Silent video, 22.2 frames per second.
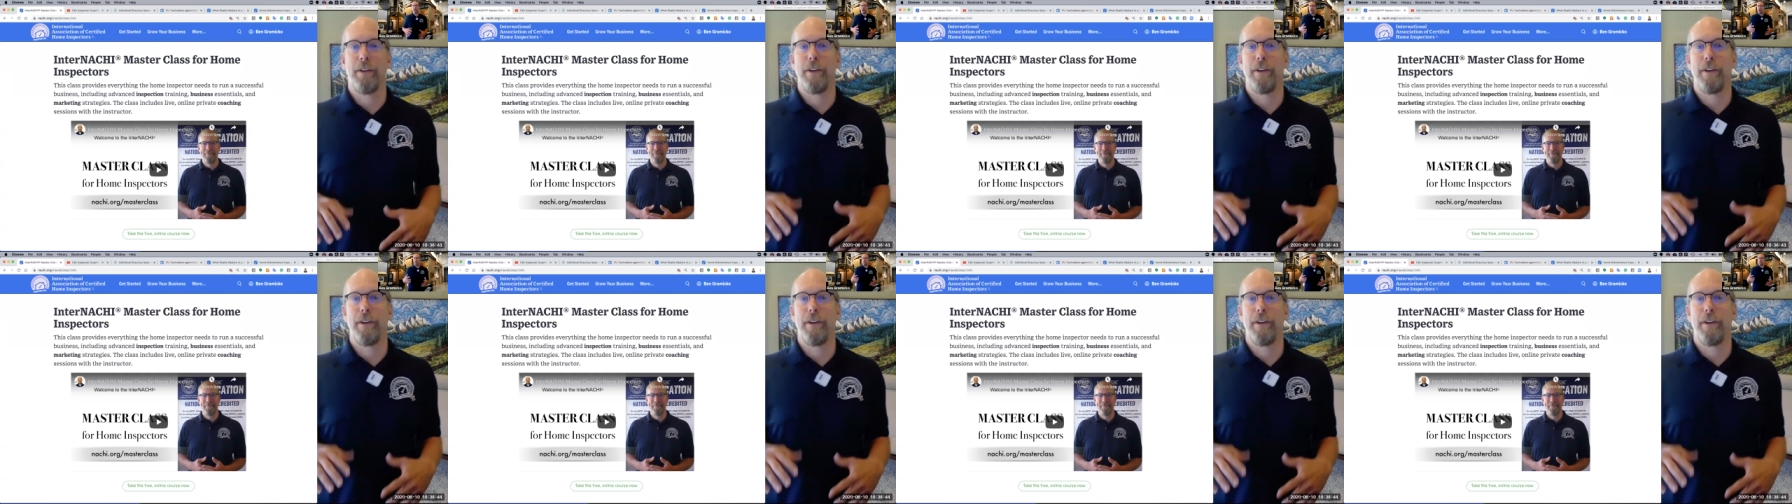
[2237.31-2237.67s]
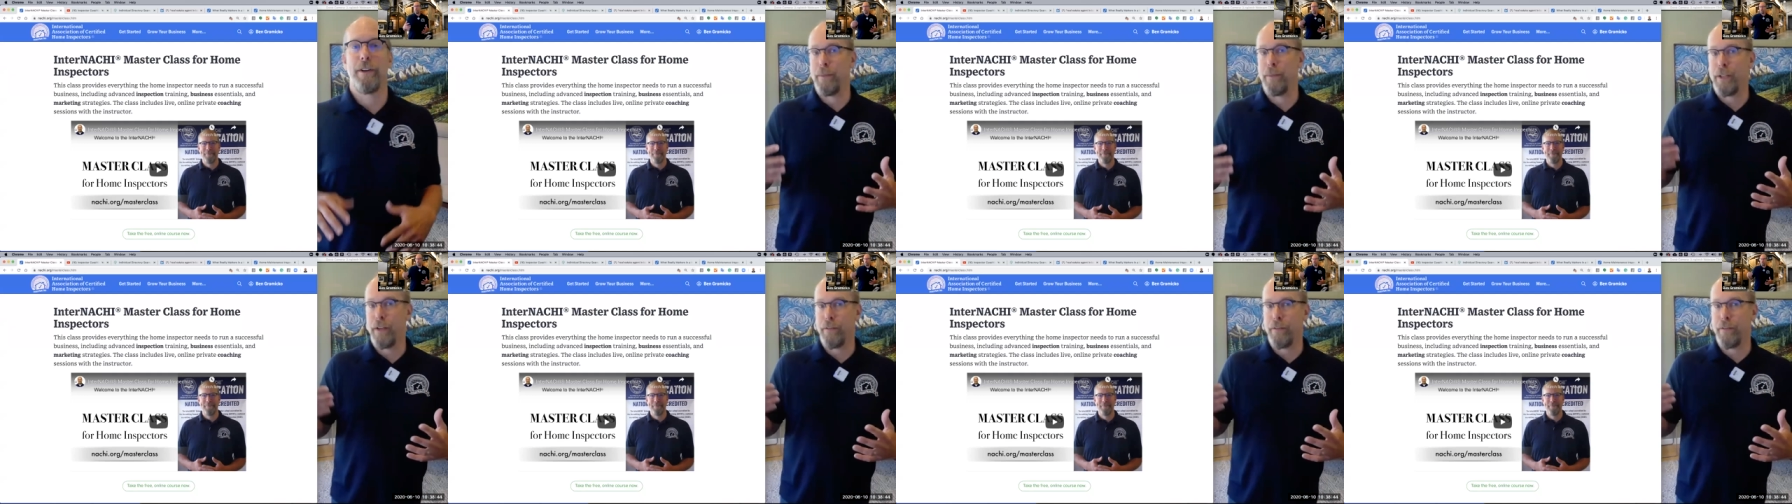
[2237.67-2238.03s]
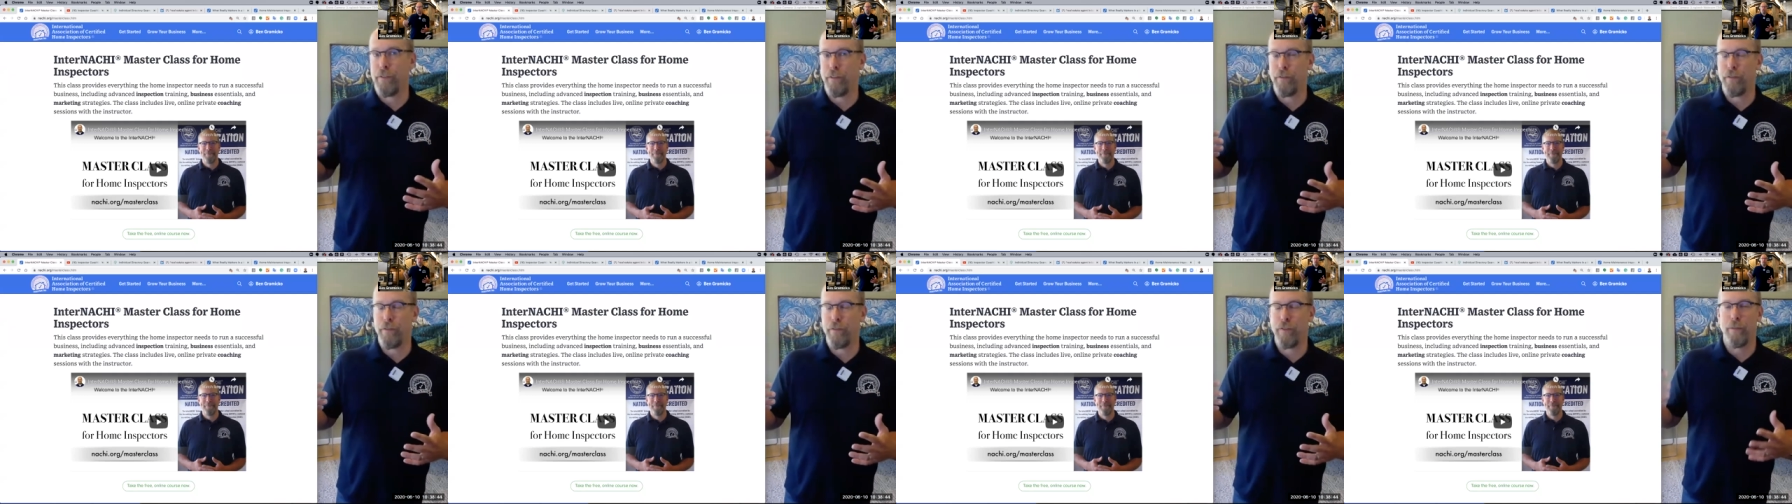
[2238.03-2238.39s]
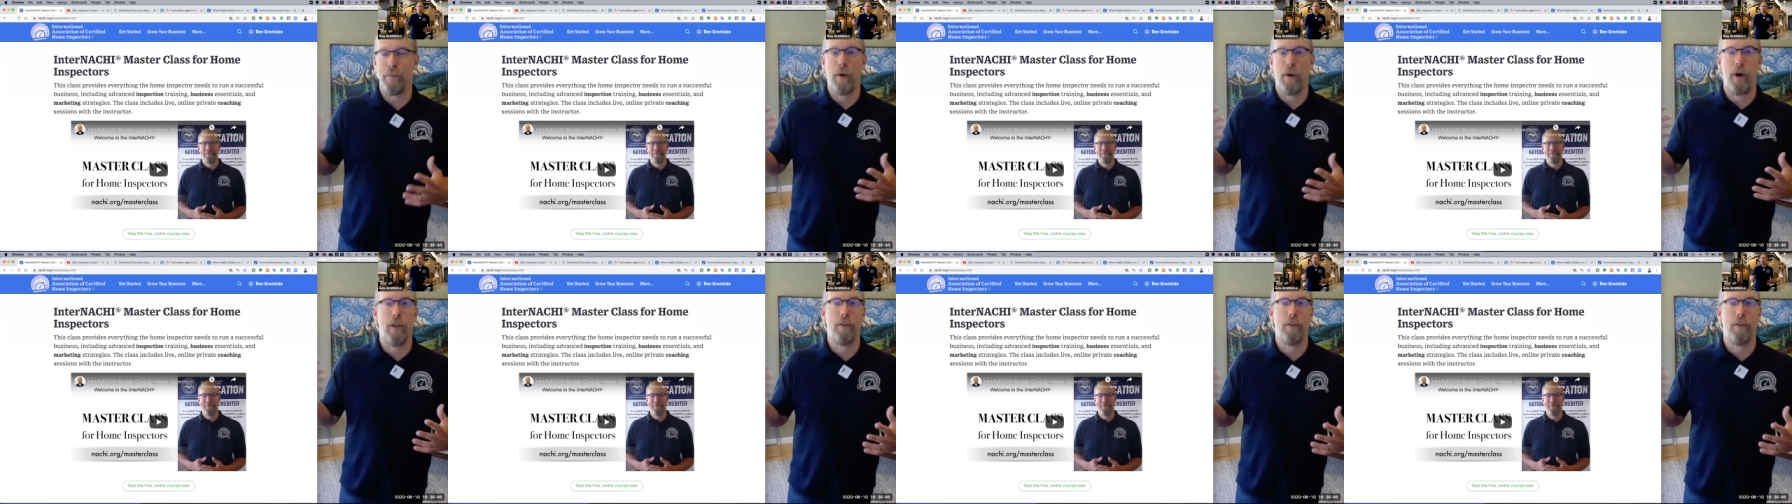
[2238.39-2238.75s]
I'm different from all the
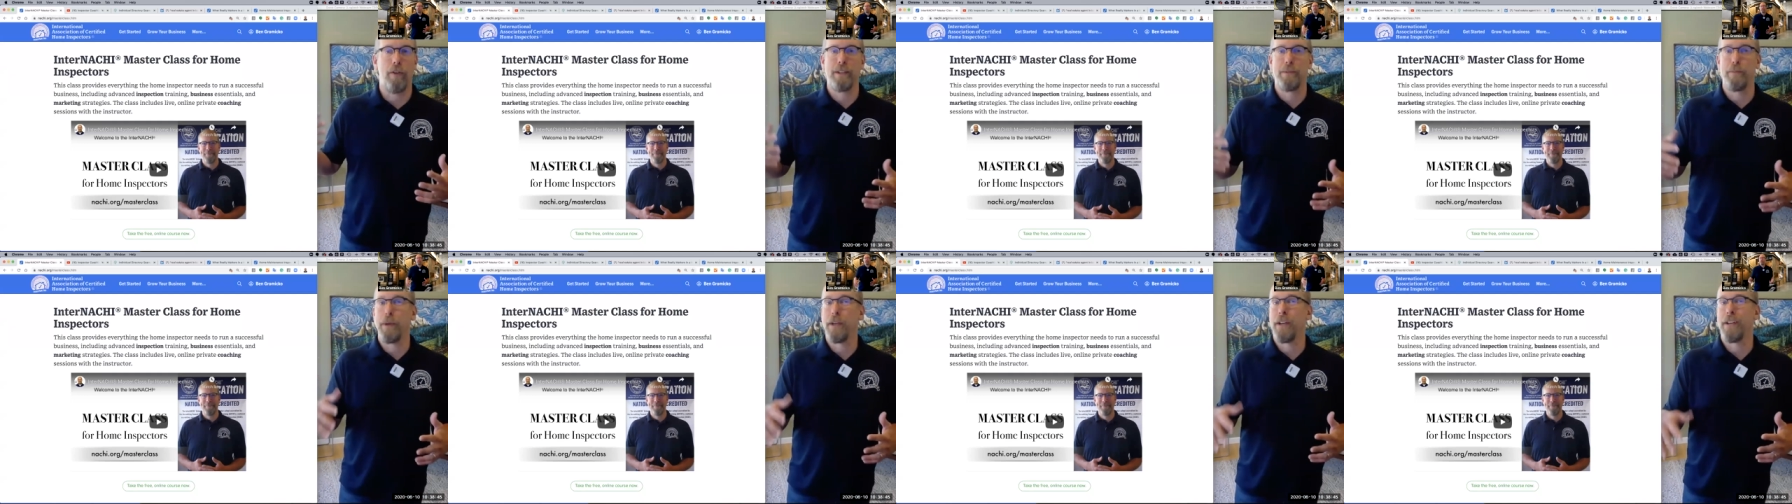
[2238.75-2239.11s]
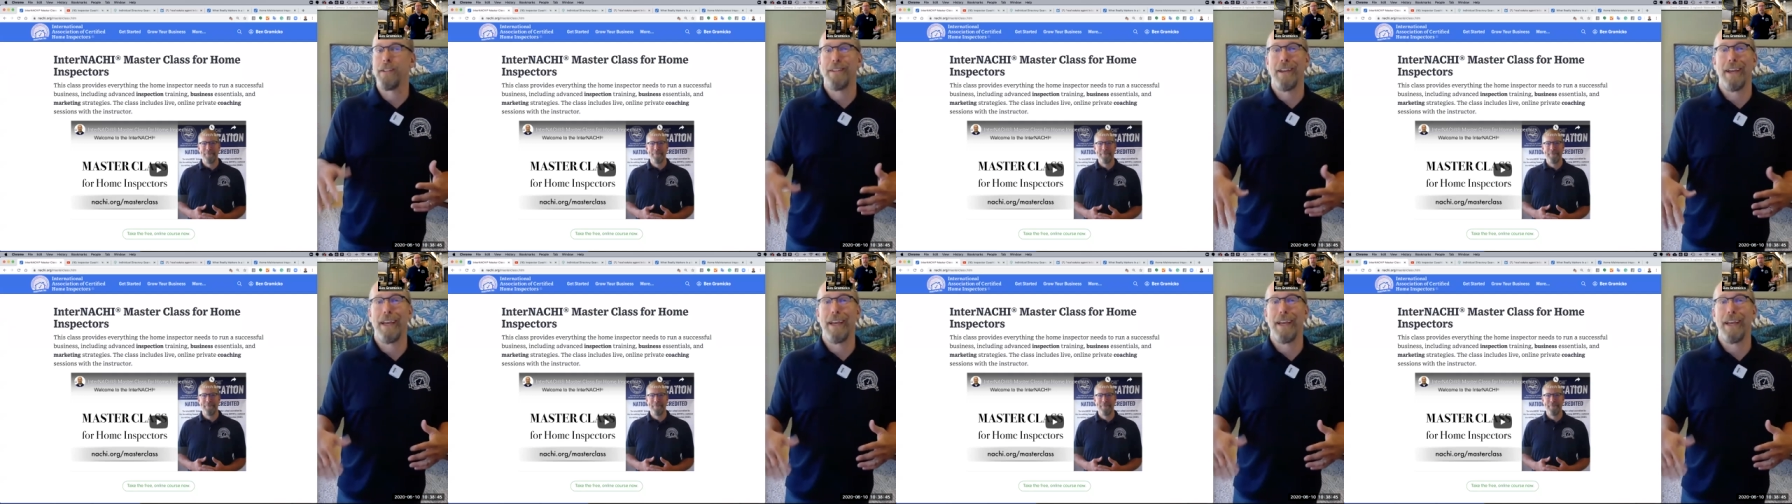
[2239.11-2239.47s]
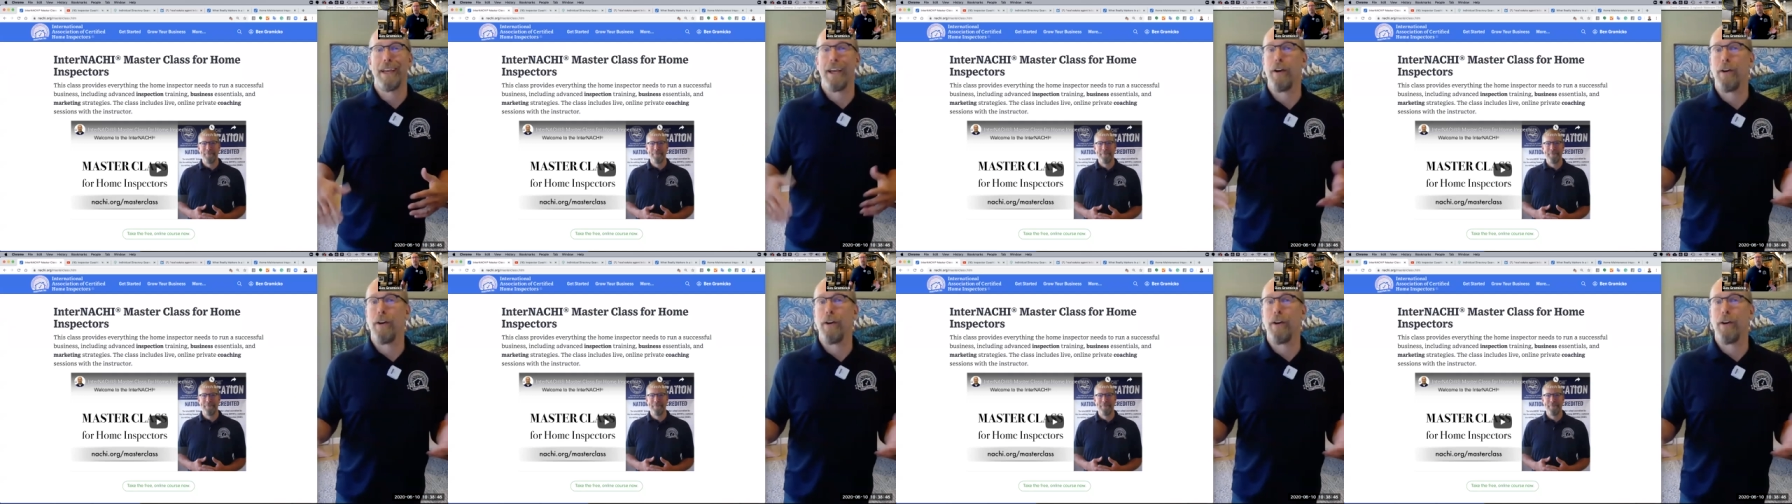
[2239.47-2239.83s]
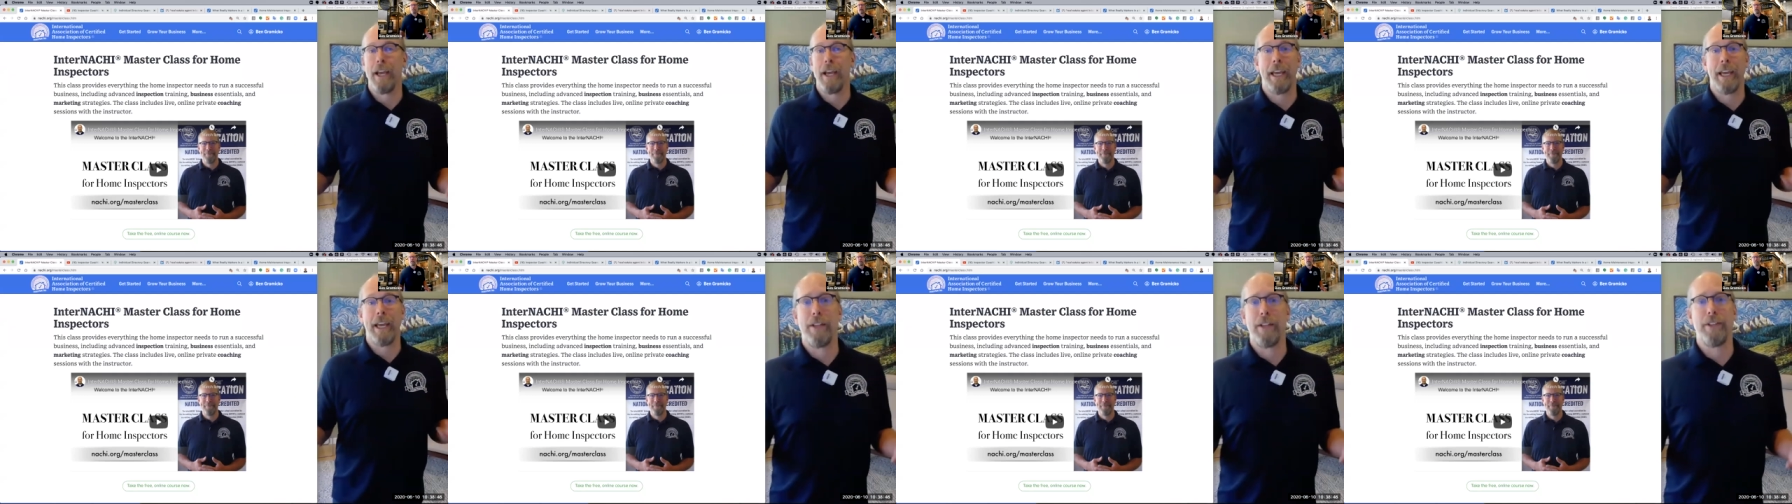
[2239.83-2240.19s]
rest because I car- carry tall
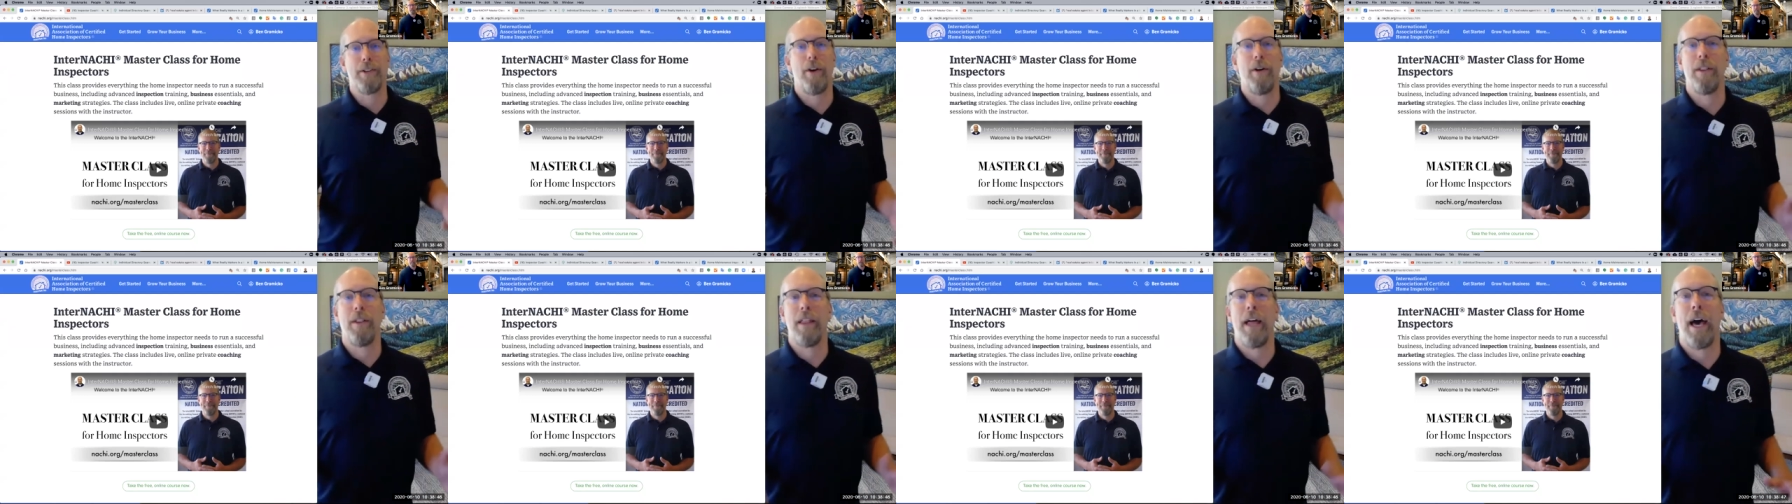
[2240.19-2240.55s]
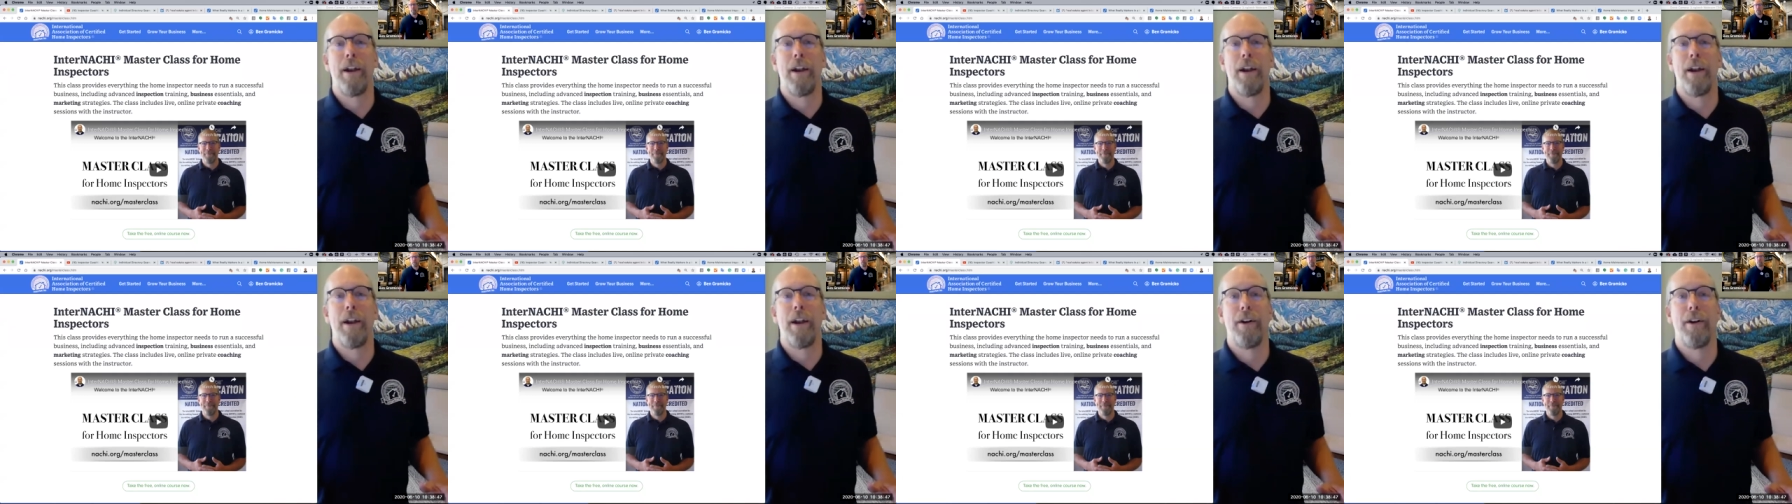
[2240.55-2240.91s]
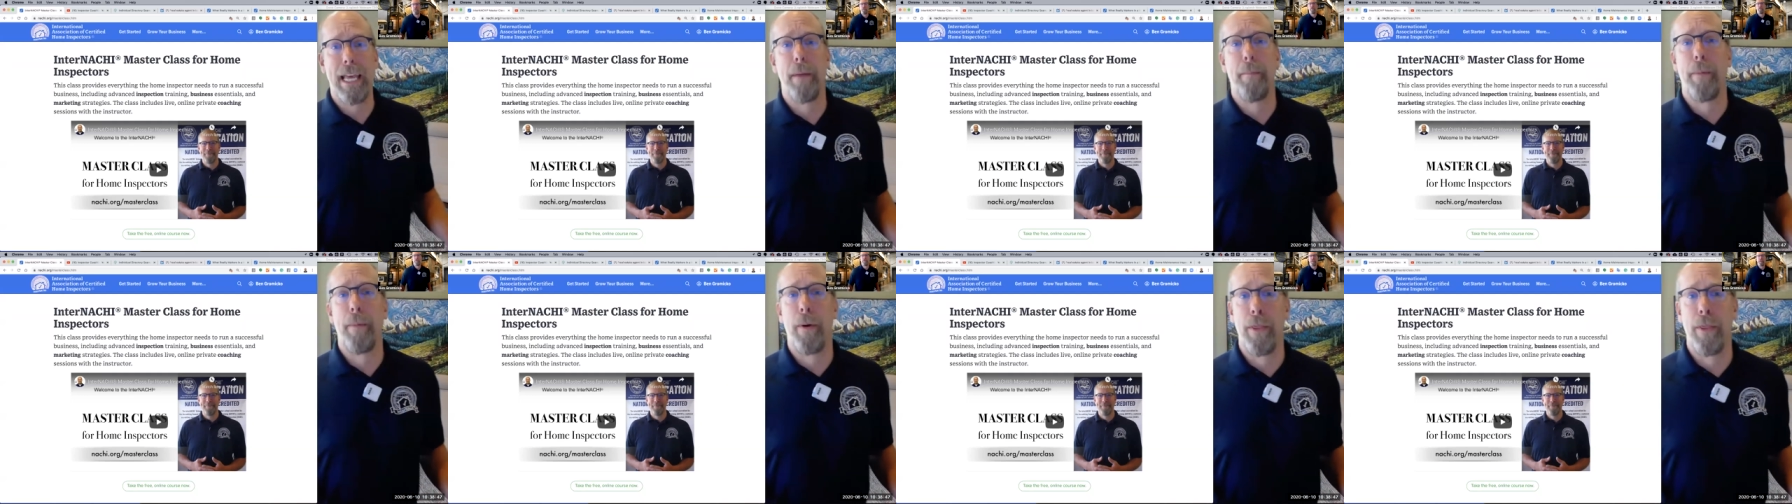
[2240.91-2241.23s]
ladders and I get up on the roof.